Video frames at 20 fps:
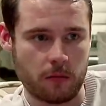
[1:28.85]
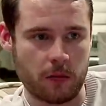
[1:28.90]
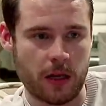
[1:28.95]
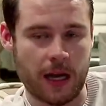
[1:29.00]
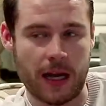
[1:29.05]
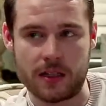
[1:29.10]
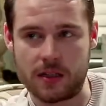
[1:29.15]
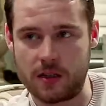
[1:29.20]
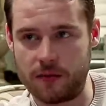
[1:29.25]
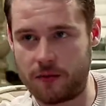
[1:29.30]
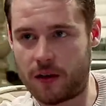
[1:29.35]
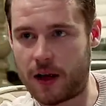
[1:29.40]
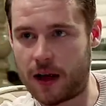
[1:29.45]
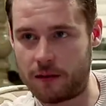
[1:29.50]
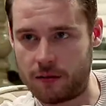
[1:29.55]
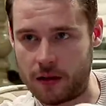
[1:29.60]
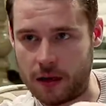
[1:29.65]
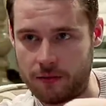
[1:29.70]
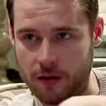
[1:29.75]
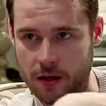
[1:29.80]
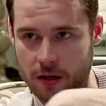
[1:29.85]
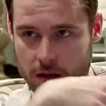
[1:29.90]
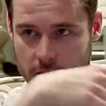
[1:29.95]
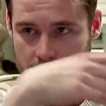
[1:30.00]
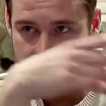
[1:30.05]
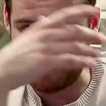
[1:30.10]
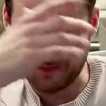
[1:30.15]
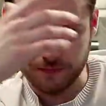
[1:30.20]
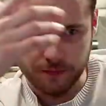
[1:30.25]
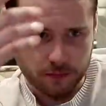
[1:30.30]
nine to five living
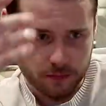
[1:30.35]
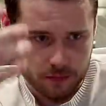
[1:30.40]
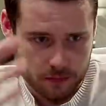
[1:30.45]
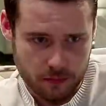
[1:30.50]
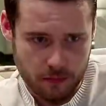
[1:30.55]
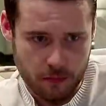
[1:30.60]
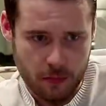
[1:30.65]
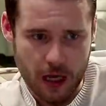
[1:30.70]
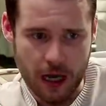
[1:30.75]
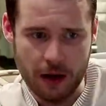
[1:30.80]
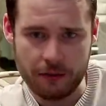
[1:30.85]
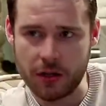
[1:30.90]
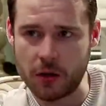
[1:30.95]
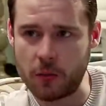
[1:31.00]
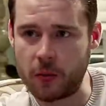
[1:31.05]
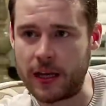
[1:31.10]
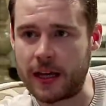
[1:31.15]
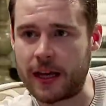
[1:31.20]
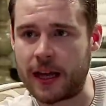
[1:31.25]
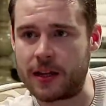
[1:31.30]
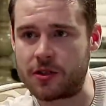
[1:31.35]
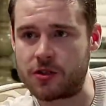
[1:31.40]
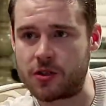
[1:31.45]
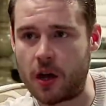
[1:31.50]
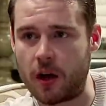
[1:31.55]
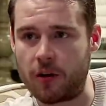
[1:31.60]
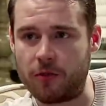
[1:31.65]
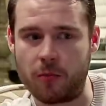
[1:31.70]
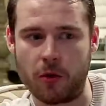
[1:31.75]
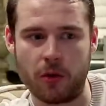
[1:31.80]
and having the weekends
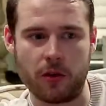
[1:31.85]
off.